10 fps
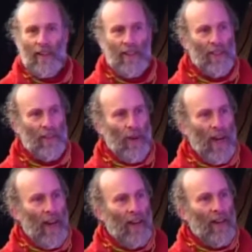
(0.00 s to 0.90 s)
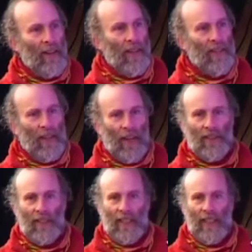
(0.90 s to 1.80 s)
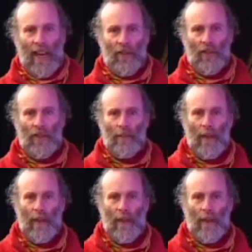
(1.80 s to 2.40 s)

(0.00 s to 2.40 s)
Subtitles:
This is where they started encountering